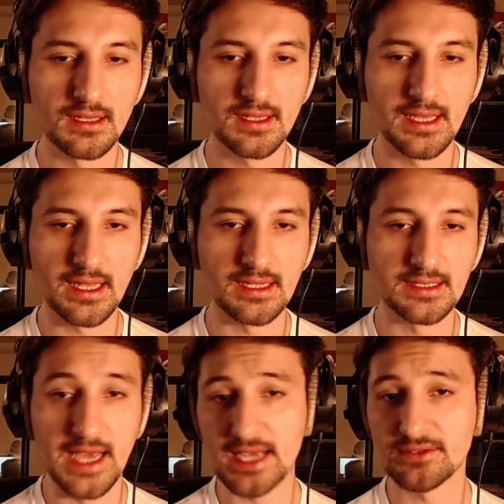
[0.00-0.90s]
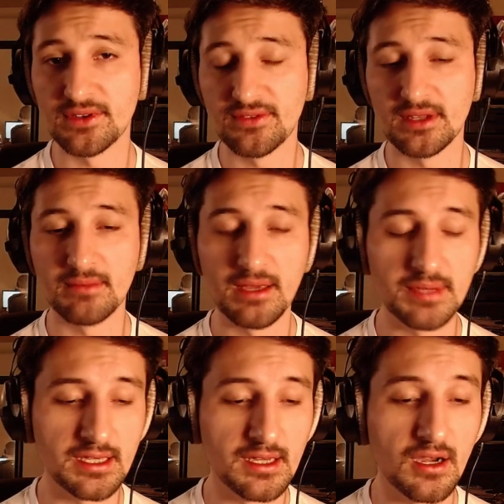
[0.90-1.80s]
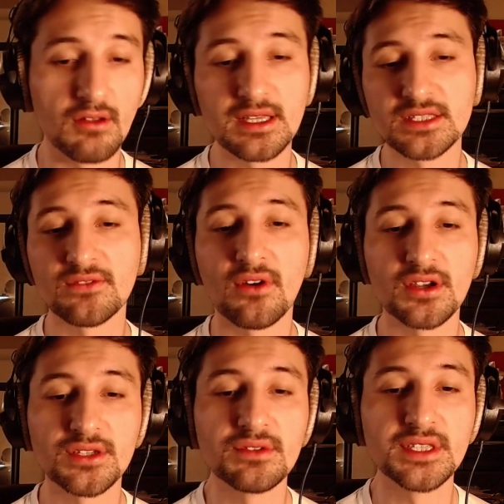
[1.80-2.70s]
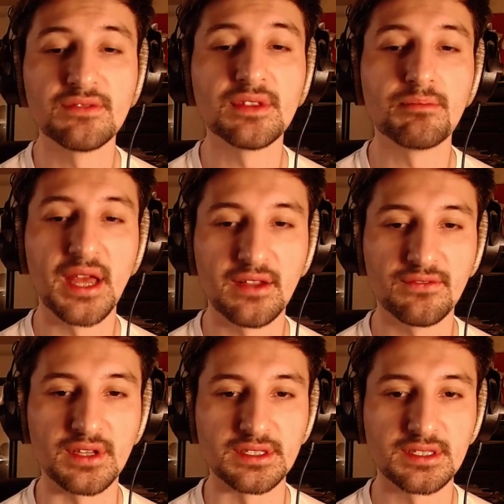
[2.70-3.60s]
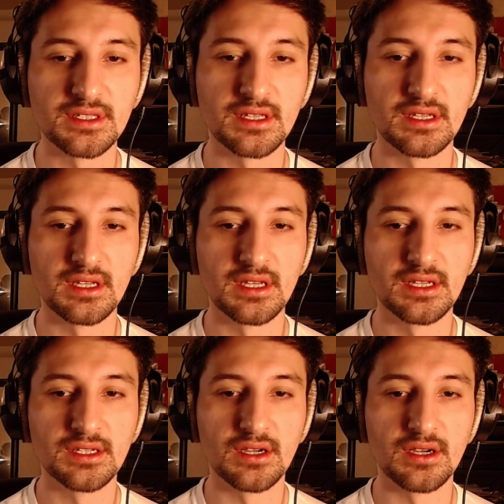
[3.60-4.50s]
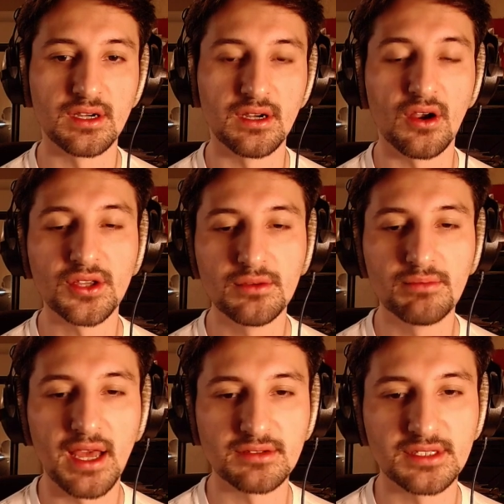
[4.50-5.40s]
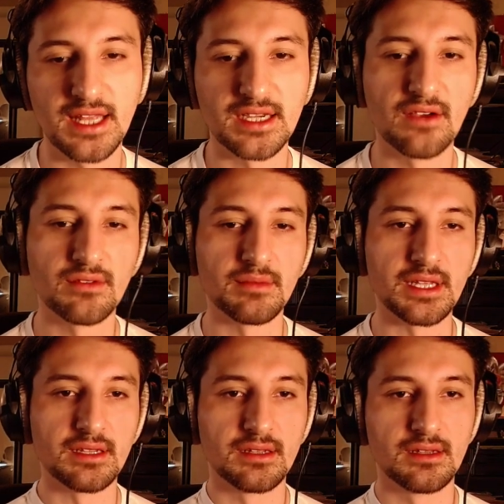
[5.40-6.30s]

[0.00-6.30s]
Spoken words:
get a tax refund maybe, only insofar as you receive the benefits are you bound to that government,